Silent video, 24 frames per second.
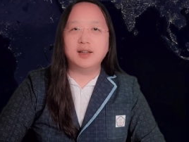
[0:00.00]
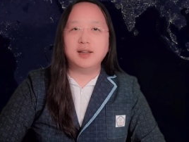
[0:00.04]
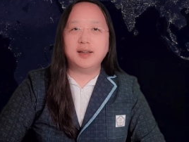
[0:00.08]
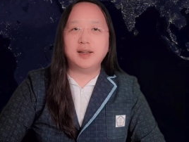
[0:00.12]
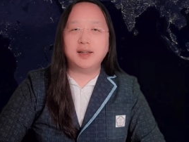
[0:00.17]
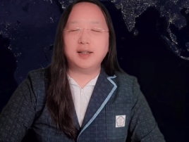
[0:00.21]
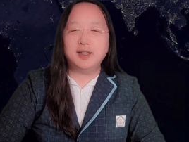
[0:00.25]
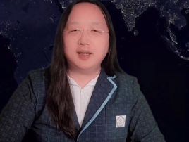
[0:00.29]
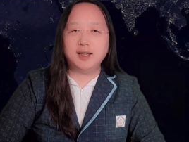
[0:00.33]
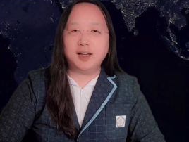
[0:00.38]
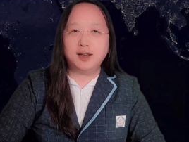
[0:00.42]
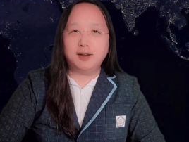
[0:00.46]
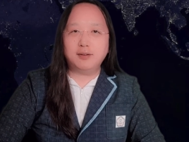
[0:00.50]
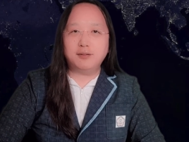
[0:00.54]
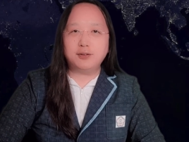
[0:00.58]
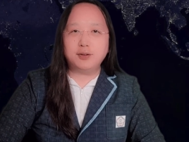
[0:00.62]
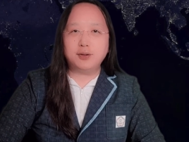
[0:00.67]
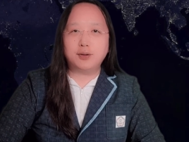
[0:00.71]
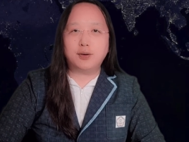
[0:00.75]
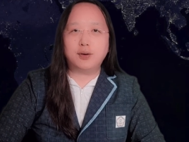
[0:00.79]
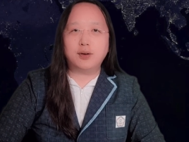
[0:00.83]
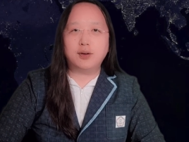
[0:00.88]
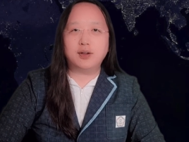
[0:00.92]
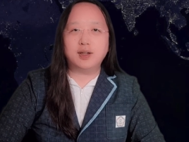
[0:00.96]
and if
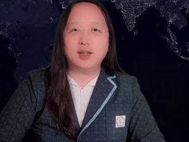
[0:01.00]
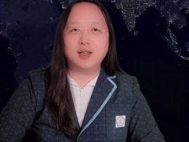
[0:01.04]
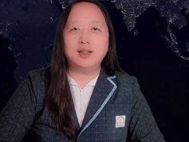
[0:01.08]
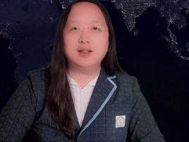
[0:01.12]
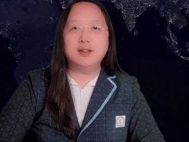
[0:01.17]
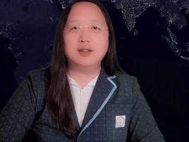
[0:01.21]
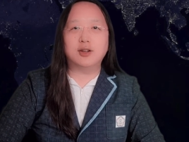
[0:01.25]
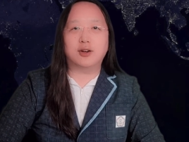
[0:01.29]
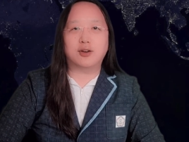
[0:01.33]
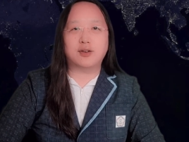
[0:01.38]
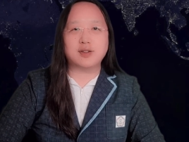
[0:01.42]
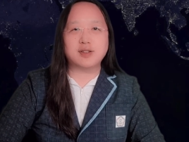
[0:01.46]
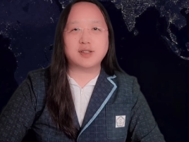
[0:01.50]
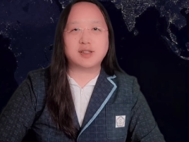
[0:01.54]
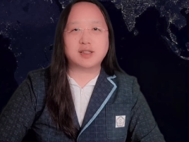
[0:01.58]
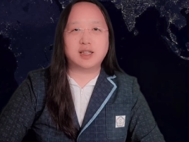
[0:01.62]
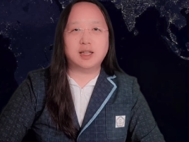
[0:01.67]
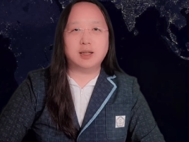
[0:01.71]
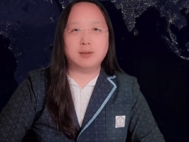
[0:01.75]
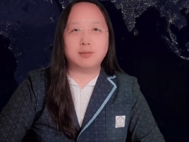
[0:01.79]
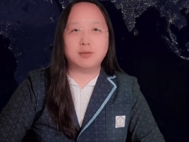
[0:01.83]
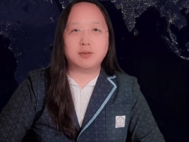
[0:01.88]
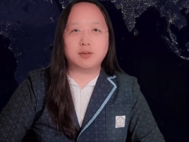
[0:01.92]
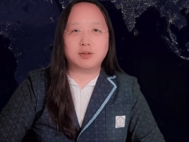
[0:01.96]
you're indoors,
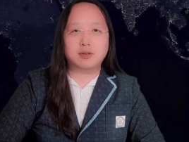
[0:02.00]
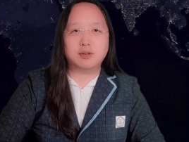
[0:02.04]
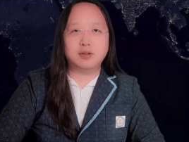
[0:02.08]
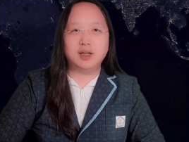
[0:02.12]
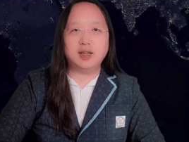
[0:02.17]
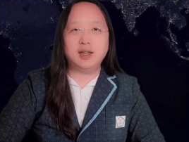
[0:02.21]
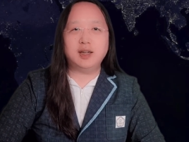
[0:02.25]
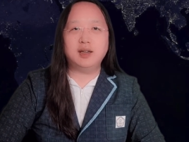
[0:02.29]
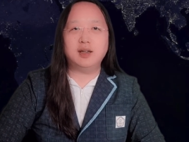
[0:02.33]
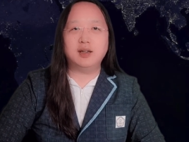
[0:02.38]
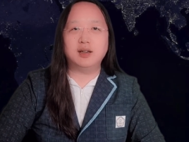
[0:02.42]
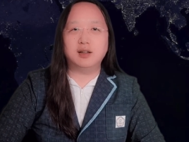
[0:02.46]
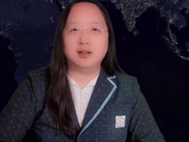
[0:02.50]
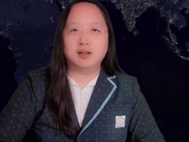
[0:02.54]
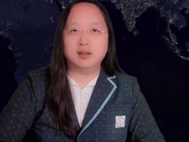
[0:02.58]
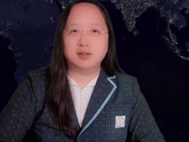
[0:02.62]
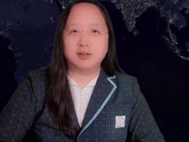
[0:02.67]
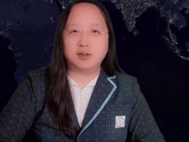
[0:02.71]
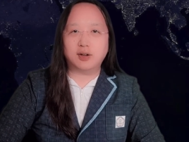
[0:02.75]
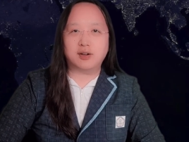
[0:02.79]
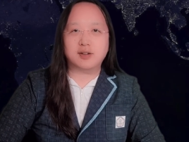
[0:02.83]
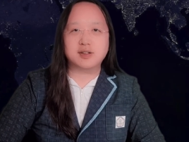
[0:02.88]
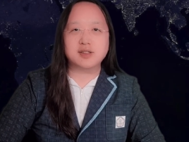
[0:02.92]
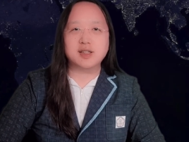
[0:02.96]
keep three
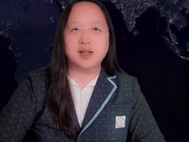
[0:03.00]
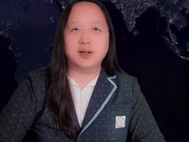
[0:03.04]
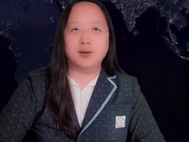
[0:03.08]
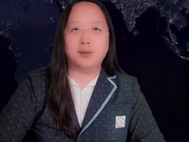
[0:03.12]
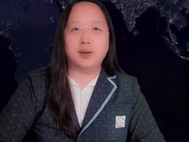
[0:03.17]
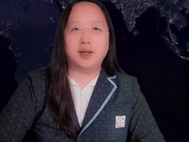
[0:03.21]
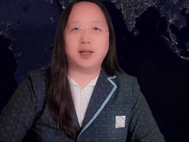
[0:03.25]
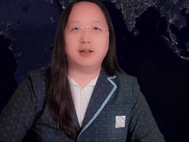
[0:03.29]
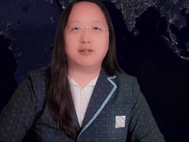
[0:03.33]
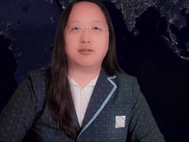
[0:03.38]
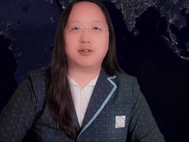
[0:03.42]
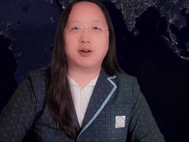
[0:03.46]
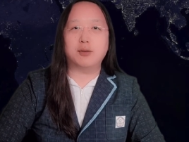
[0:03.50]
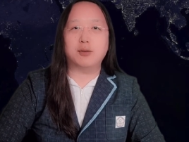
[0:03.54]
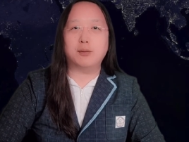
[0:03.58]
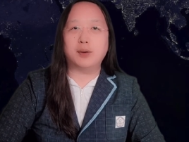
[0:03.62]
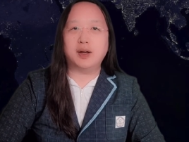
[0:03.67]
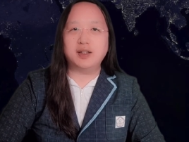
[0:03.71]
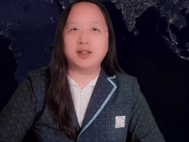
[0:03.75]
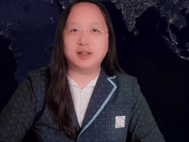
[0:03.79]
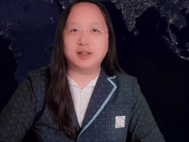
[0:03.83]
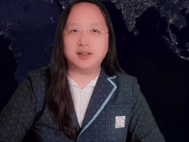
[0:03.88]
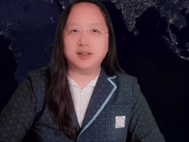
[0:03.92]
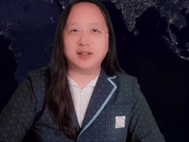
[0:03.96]
dogs away from
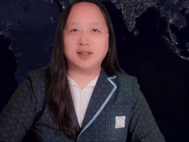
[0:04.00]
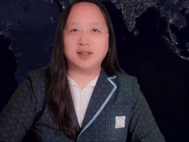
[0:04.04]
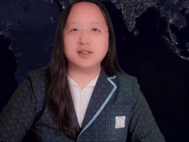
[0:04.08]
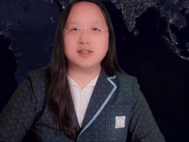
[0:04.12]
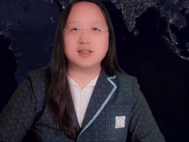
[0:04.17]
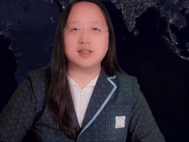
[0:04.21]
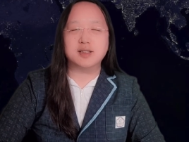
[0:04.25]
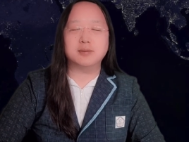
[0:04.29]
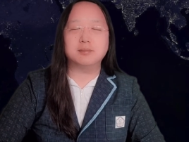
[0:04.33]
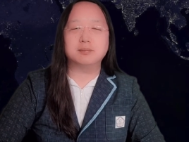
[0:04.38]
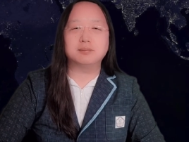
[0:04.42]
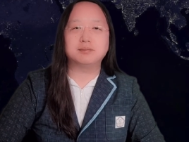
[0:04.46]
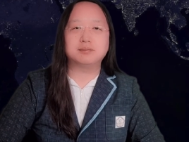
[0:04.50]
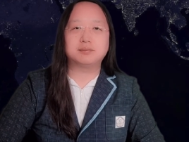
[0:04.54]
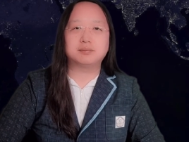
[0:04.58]
one another